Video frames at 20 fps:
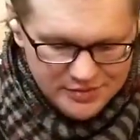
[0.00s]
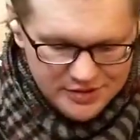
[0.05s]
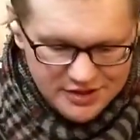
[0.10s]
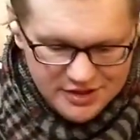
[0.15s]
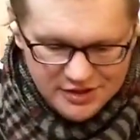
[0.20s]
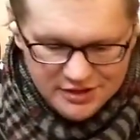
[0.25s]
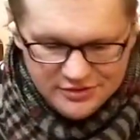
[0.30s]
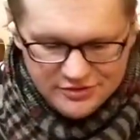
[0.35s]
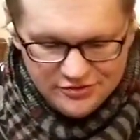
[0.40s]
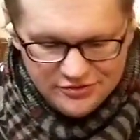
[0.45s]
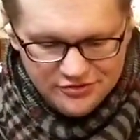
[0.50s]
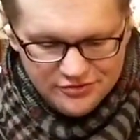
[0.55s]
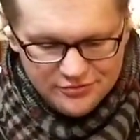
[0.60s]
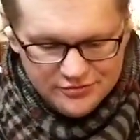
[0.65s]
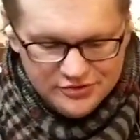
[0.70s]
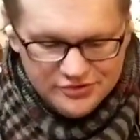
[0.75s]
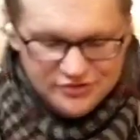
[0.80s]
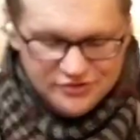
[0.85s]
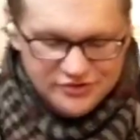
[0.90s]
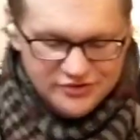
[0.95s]
bits,
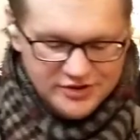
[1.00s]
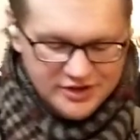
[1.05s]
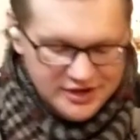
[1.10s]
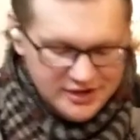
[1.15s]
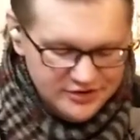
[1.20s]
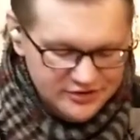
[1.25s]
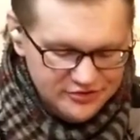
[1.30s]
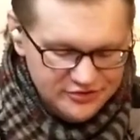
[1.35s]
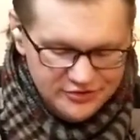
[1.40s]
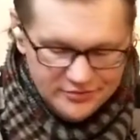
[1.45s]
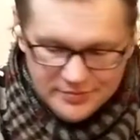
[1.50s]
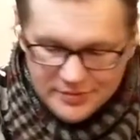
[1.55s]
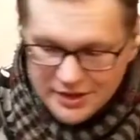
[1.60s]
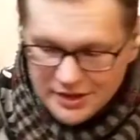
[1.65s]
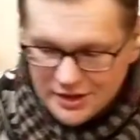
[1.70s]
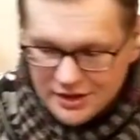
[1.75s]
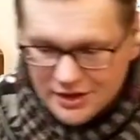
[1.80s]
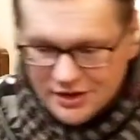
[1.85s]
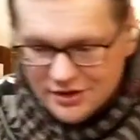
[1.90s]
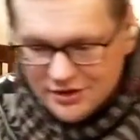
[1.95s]
which is nice.
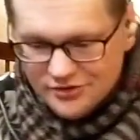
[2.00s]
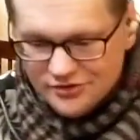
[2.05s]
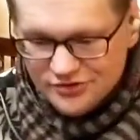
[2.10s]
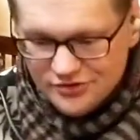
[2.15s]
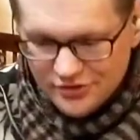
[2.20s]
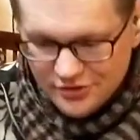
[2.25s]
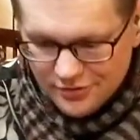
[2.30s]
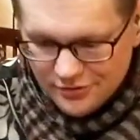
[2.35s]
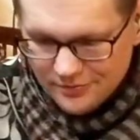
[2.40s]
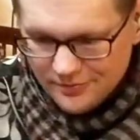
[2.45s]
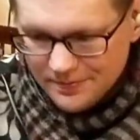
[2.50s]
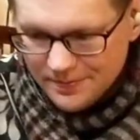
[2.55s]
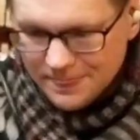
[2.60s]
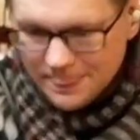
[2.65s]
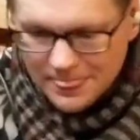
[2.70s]
So,